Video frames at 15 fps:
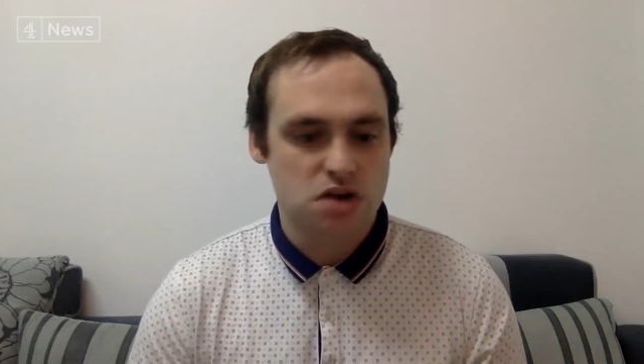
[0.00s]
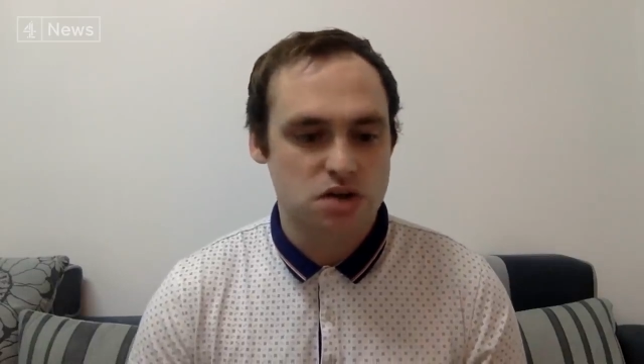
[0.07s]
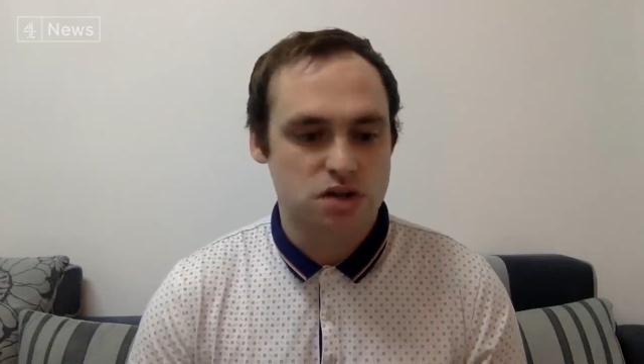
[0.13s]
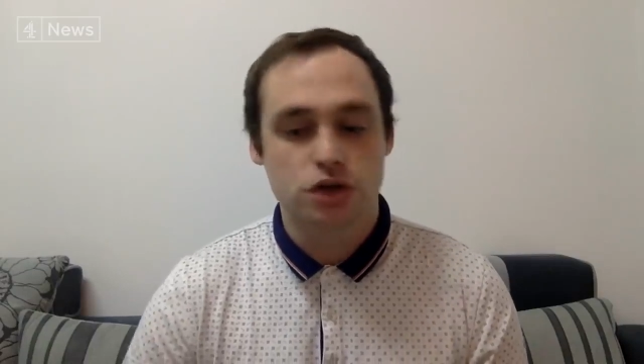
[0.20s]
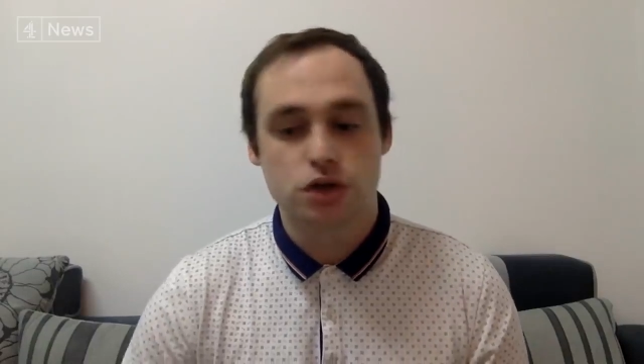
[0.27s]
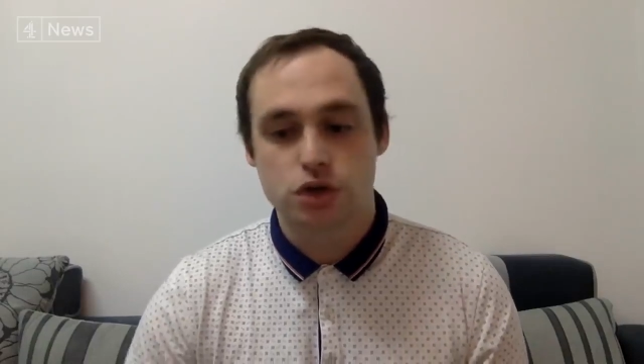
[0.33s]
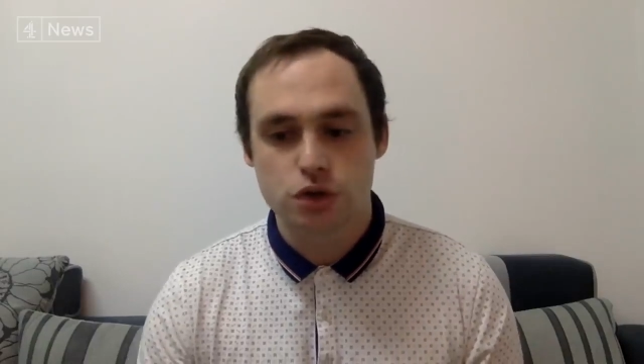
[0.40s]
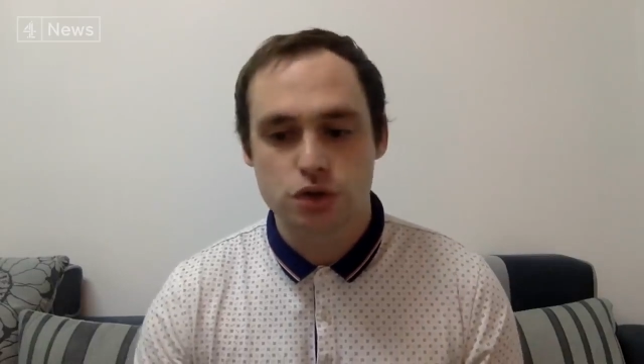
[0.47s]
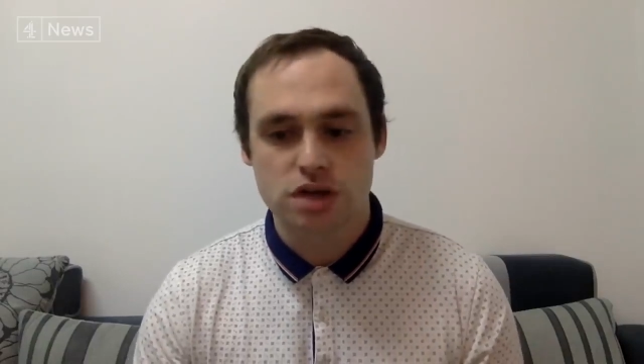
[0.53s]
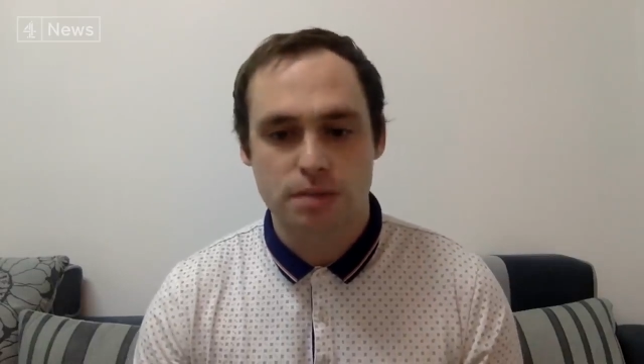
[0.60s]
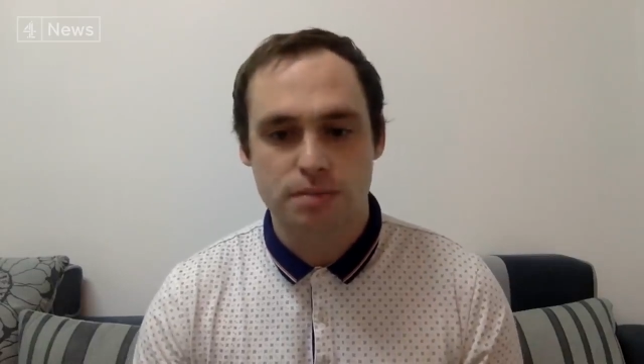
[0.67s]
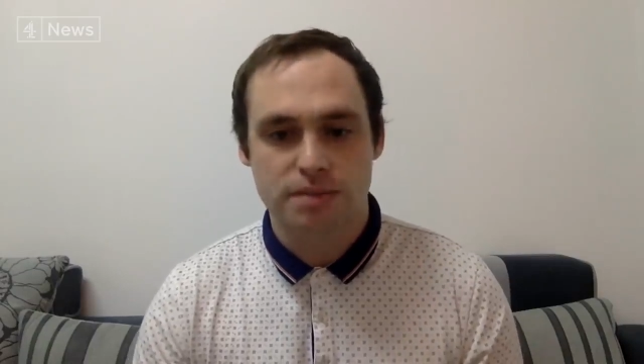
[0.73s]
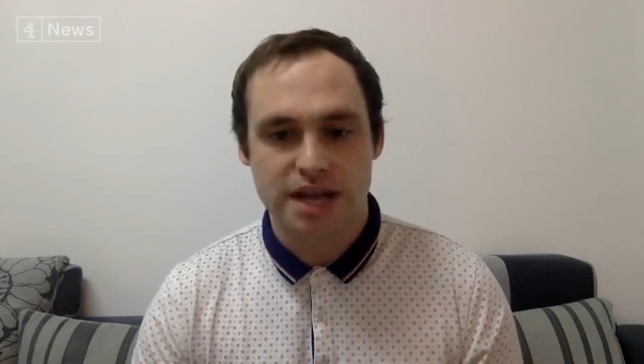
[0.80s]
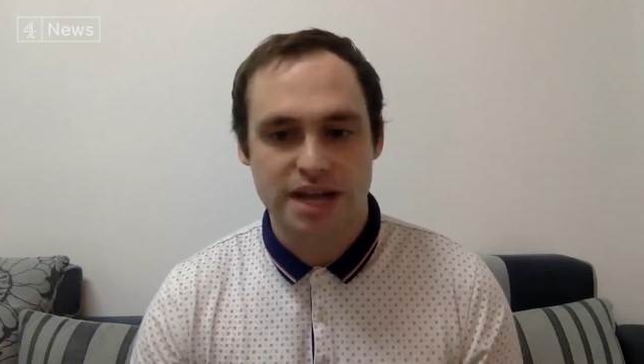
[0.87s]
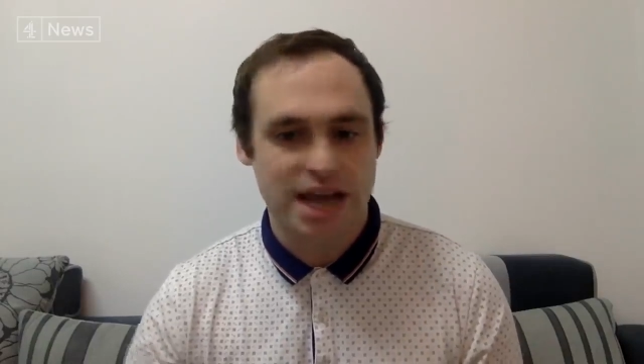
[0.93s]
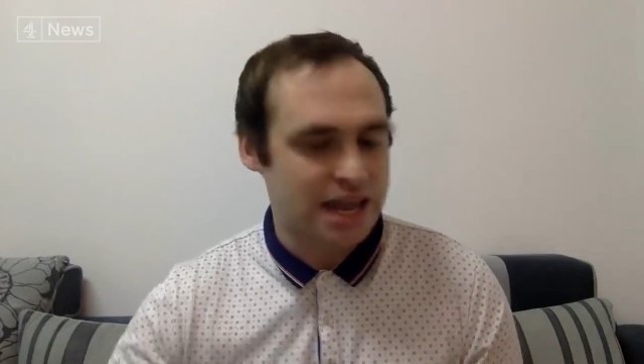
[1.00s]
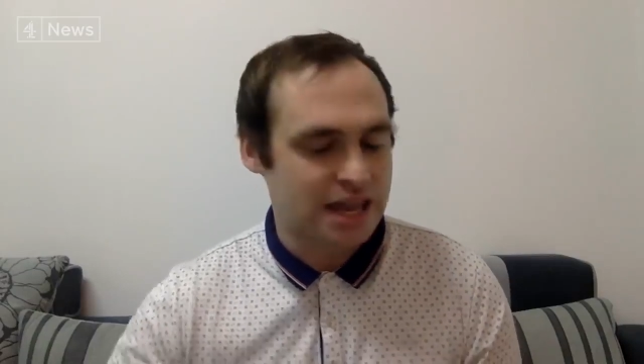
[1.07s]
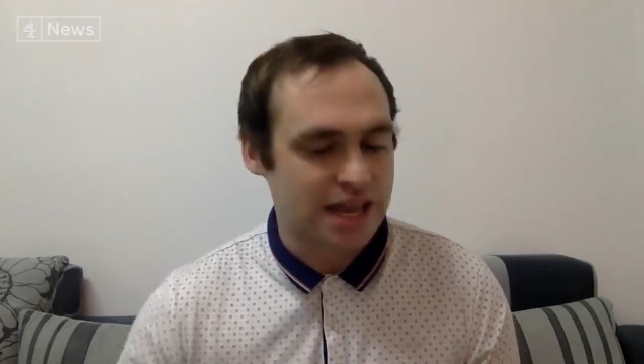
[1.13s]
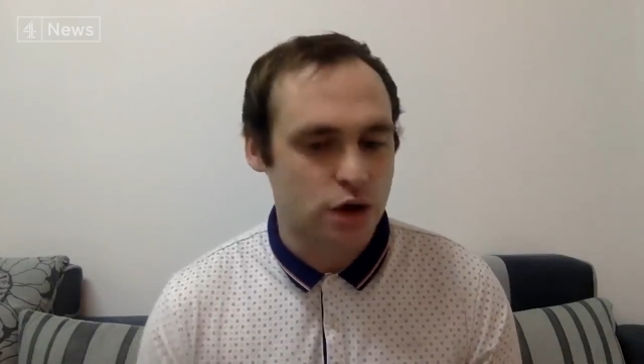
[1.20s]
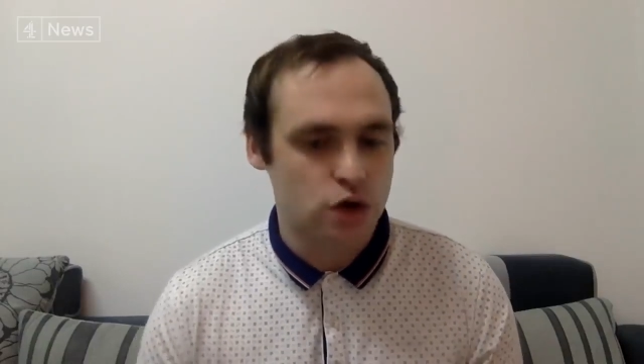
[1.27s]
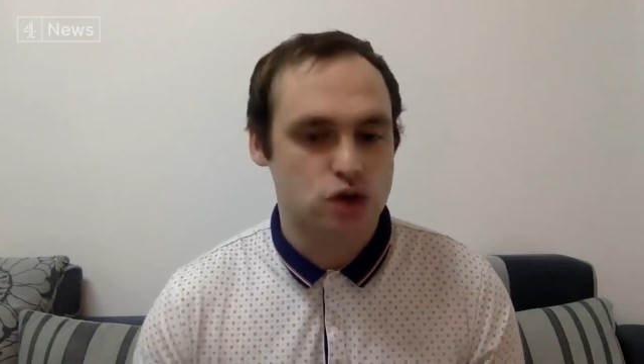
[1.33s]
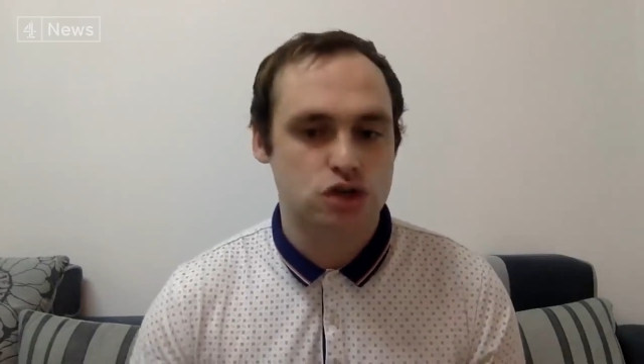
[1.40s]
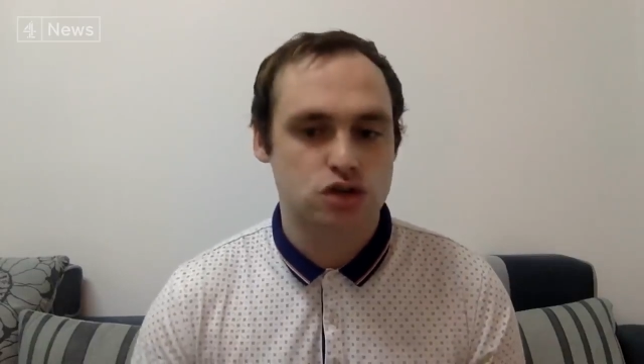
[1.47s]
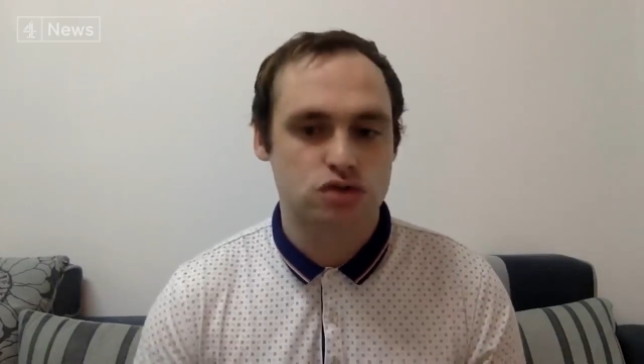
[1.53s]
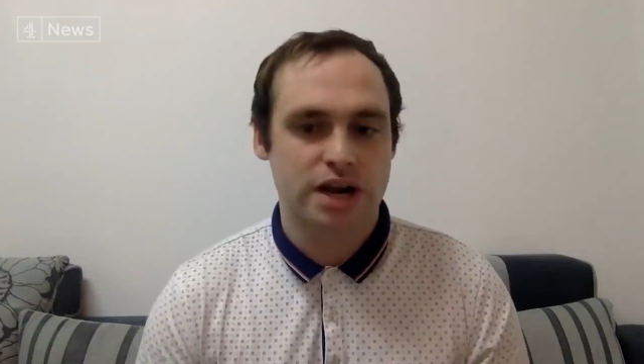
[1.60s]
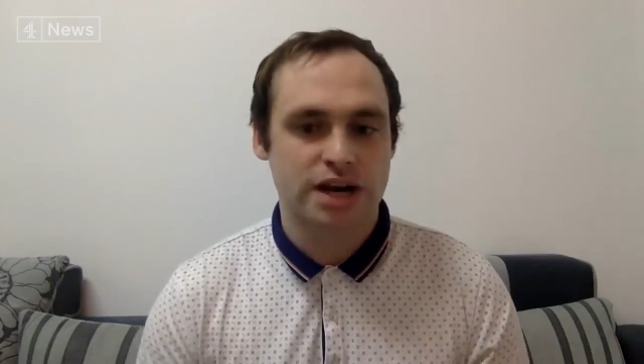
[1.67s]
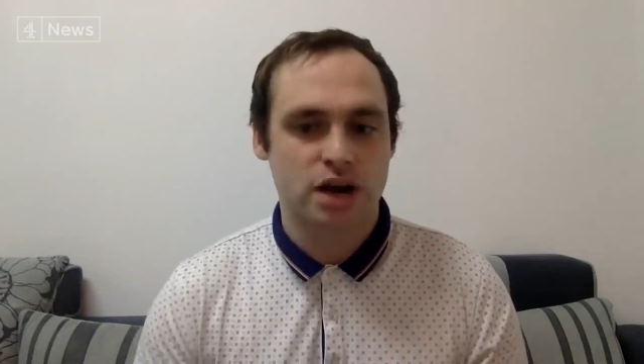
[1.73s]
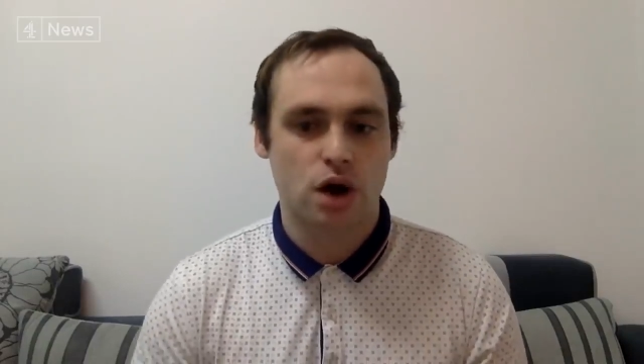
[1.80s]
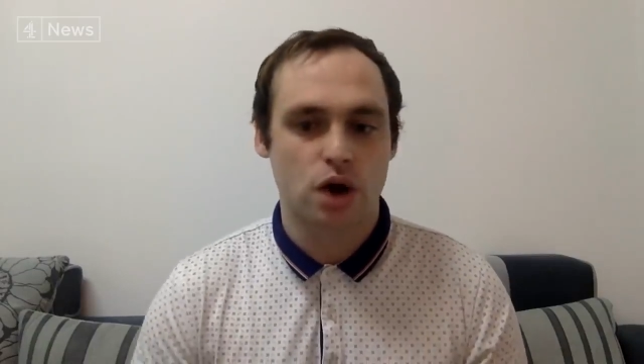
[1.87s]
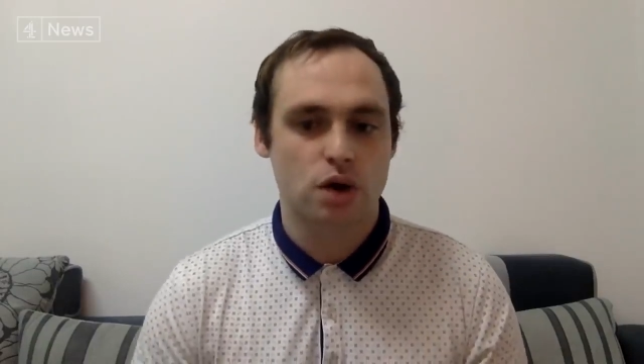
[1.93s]
to do something and they go
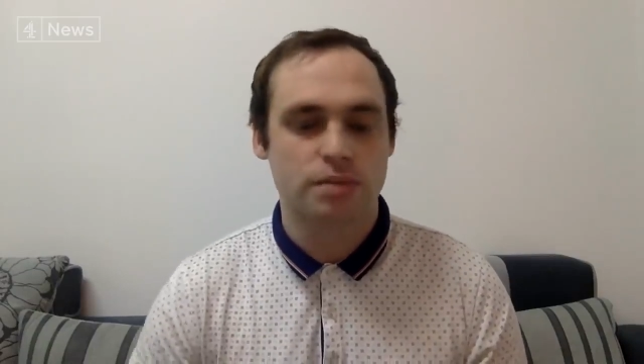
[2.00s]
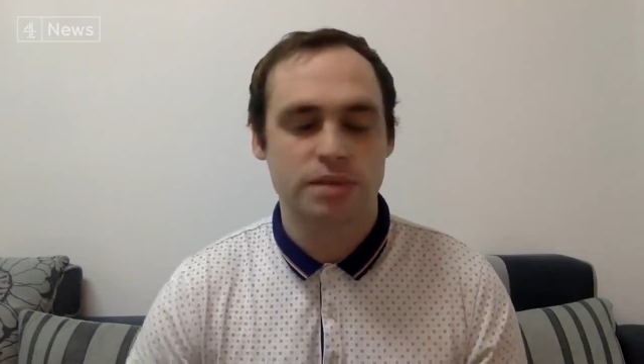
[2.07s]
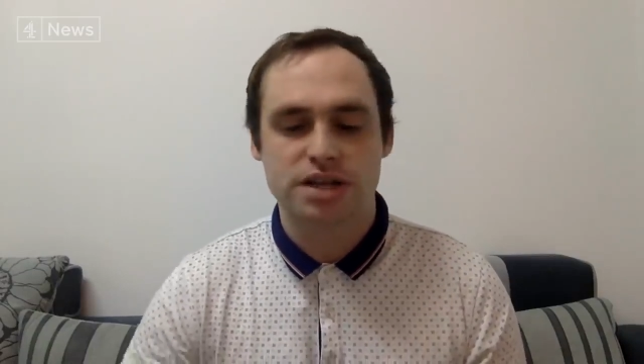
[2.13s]
straight home.